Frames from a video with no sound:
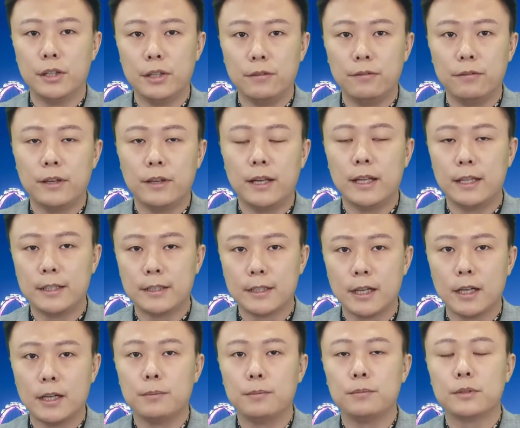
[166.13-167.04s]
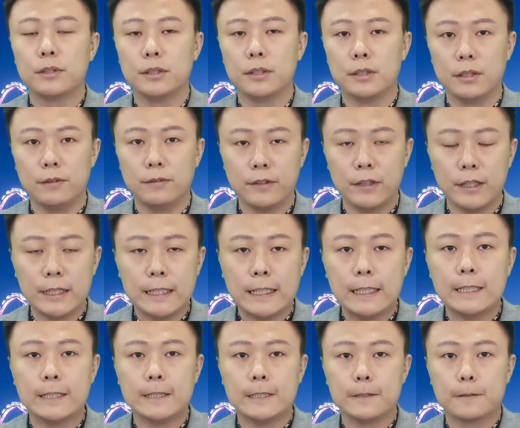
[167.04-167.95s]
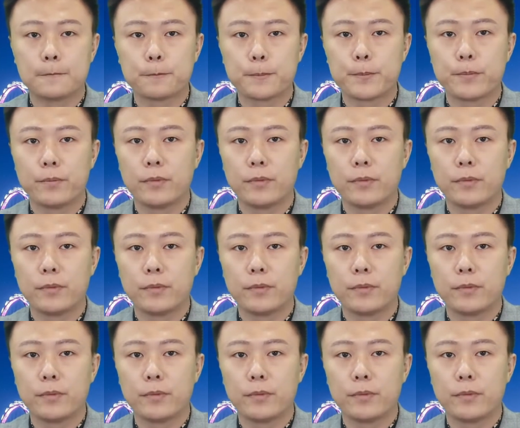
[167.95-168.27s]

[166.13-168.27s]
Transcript: if they need it.